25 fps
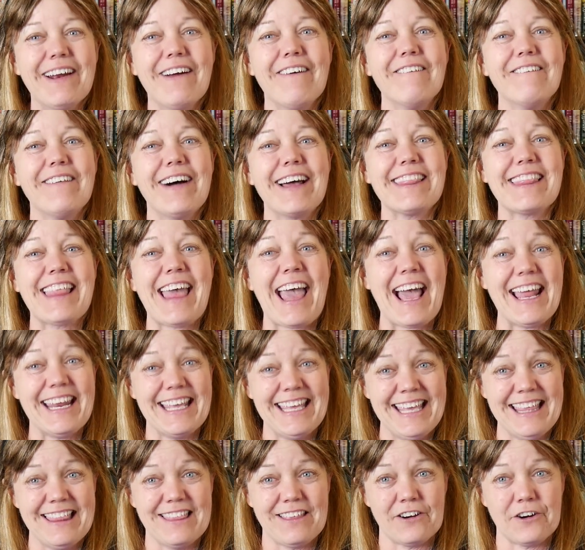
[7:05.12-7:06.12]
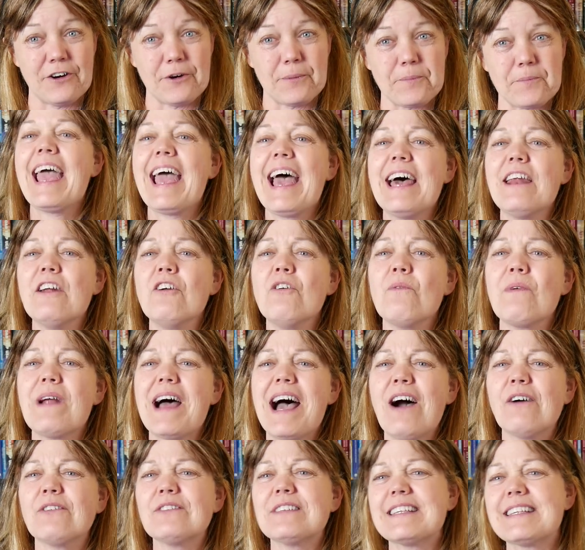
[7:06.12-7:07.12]
don't want that either. At
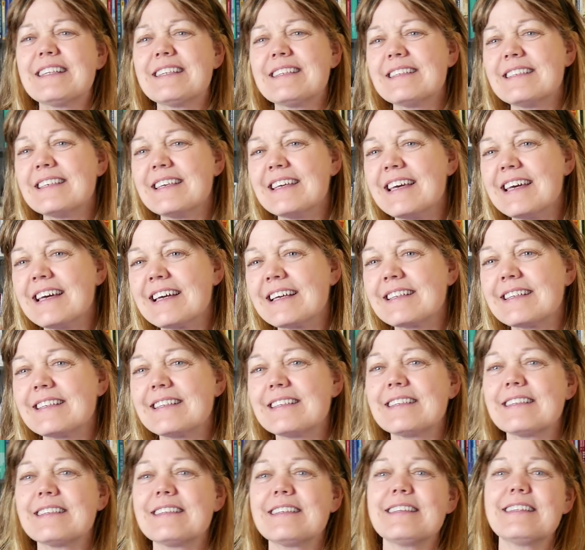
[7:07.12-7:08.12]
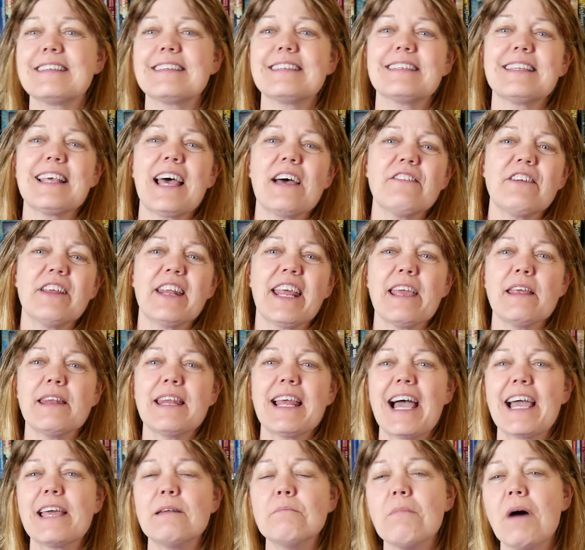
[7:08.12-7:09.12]
around 6, 7, 8,
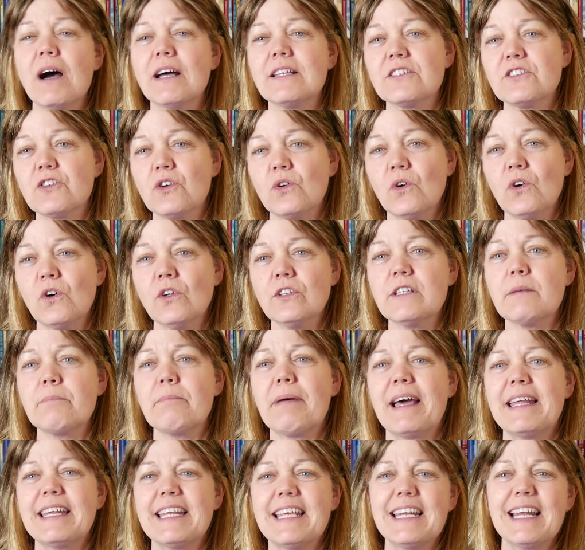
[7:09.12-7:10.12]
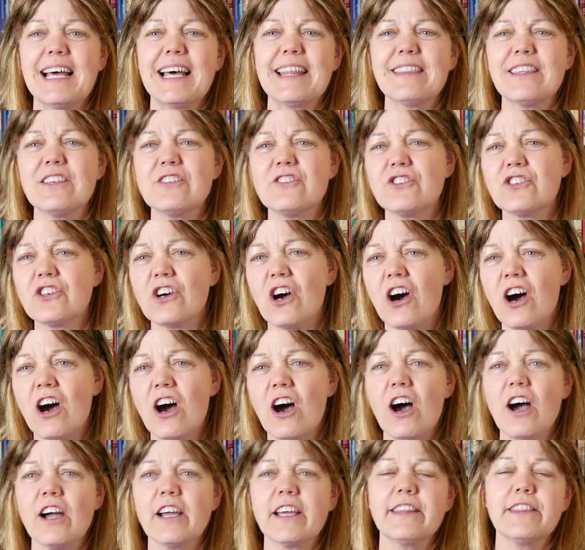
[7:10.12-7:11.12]
9 months old, depending on the
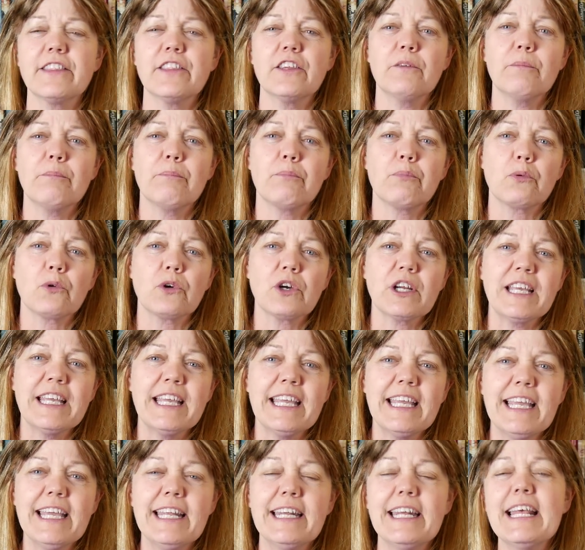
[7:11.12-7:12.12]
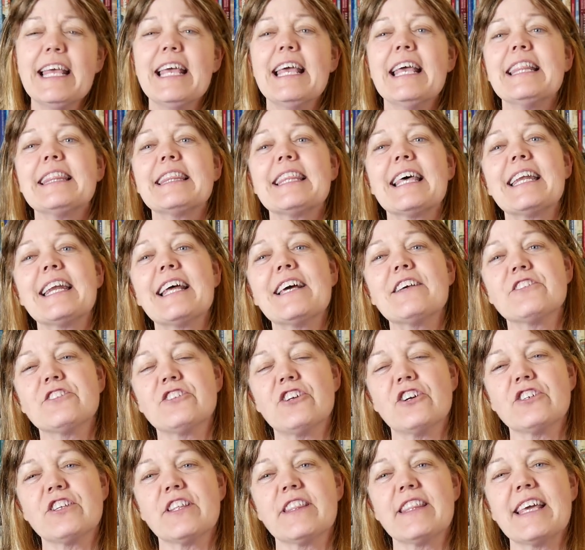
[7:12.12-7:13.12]
dog and the breed, then I
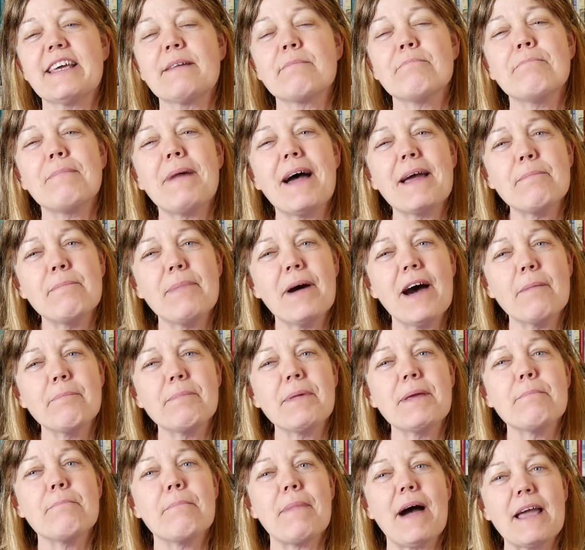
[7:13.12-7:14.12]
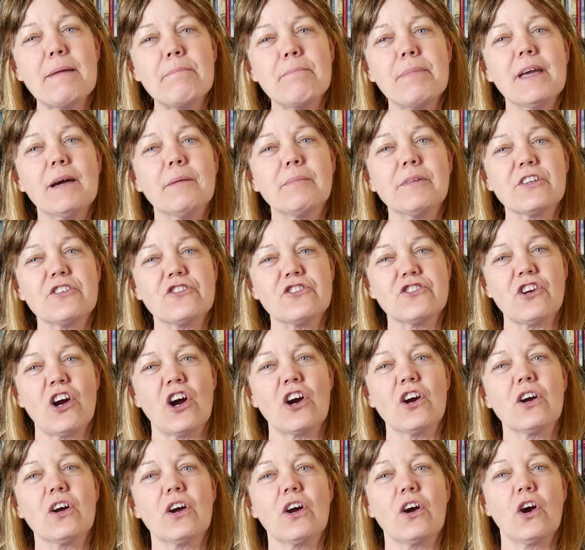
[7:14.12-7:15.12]
start to think my puppy might be able to
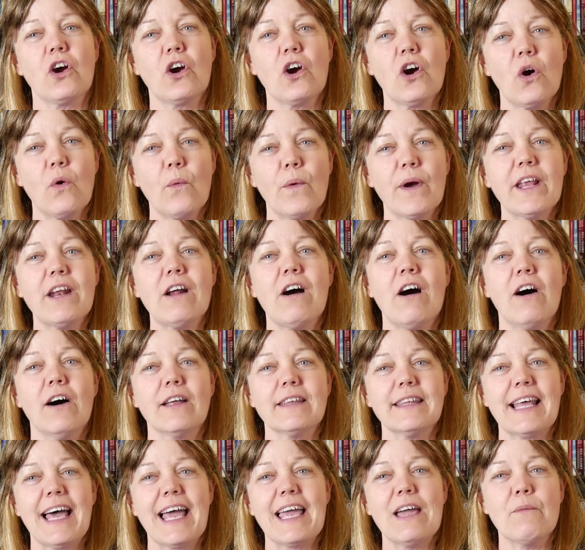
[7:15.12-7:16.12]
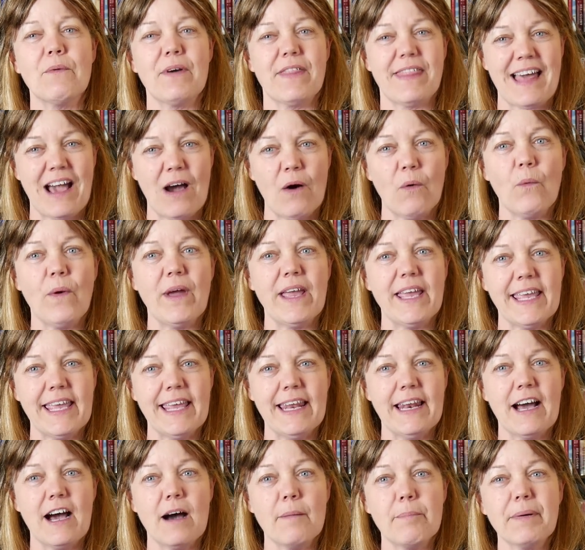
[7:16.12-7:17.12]
start going all night without
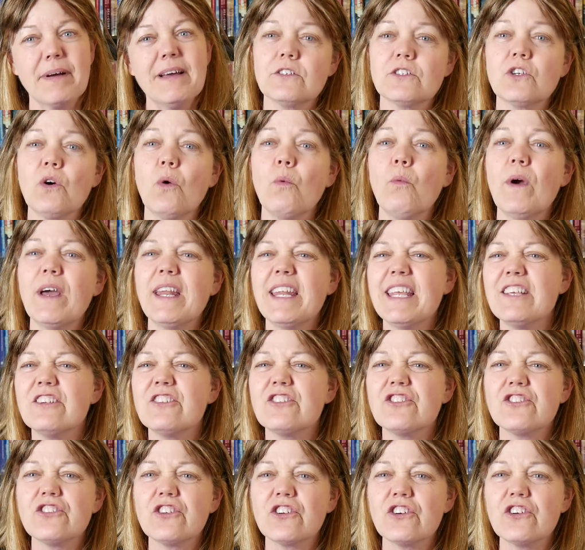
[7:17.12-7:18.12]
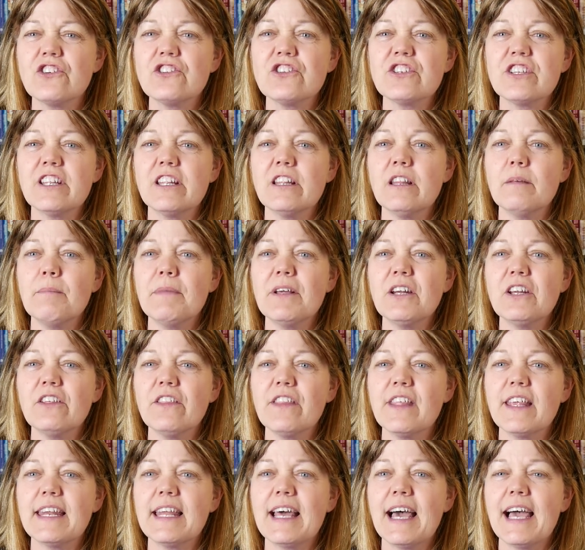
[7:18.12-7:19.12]
waking up. So when he stirs in the middle of
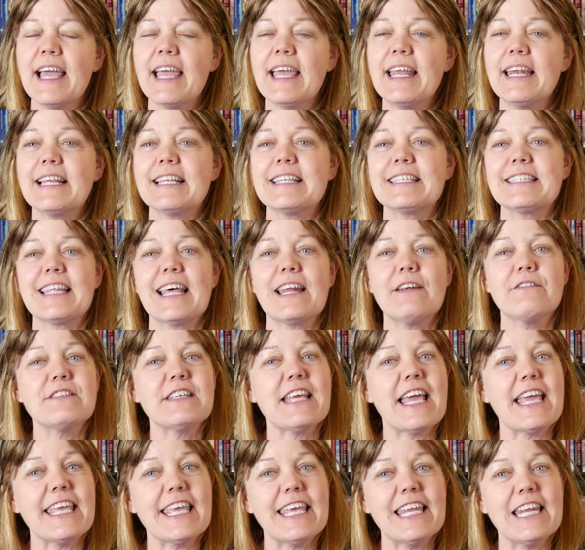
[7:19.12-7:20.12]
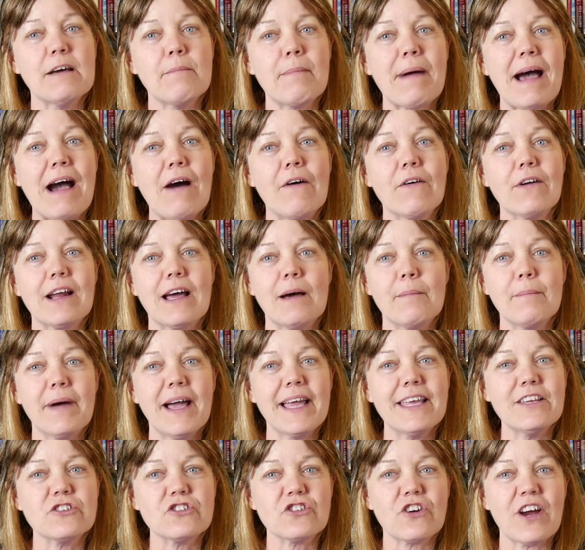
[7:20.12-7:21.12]
the night, instead of taking him out, I
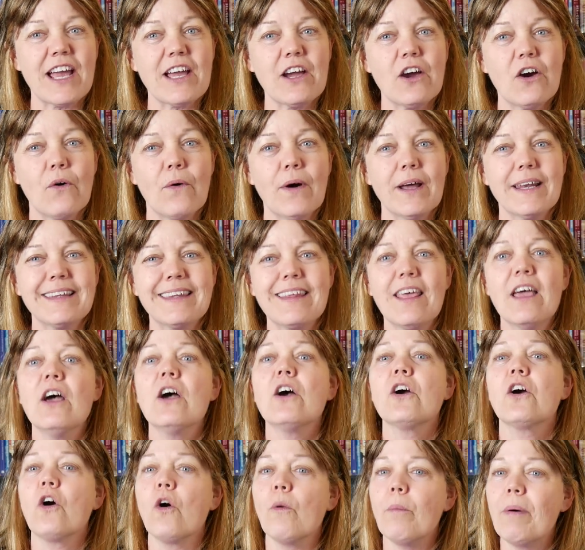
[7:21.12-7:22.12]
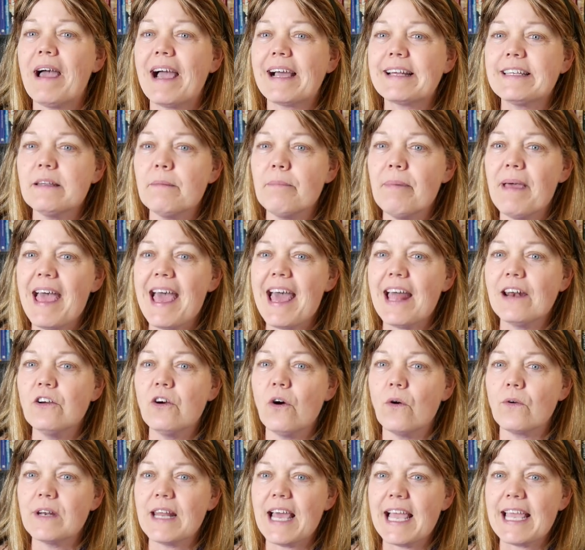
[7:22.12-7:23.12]
might try going, go back to bed,
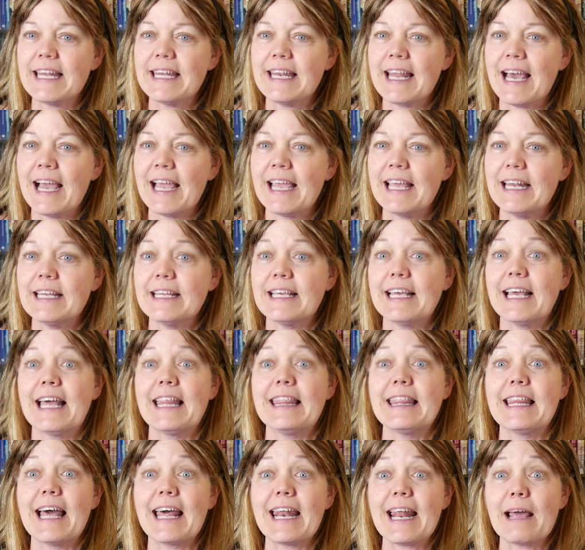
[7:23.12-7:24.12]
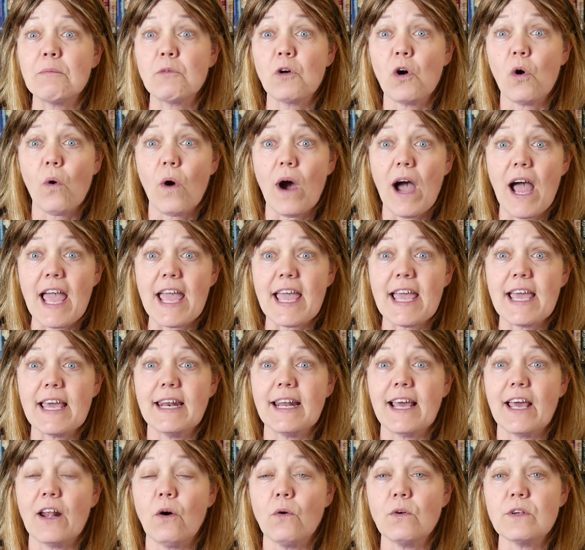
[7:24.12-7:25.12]
go night-night, and then I'm quiet
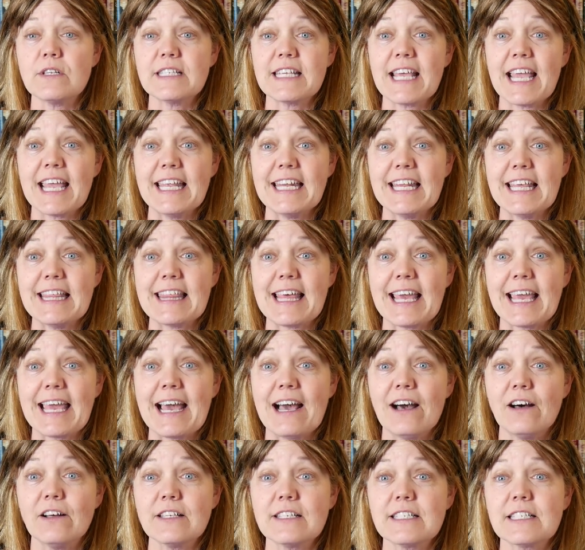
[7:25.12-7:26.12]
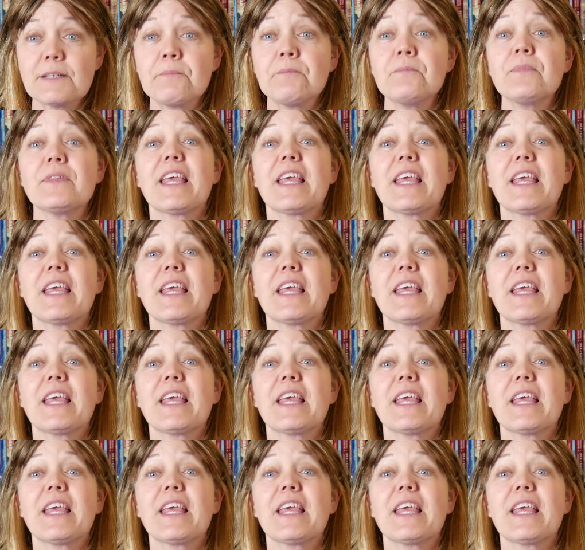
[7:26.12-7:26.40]
and I don't say anything else.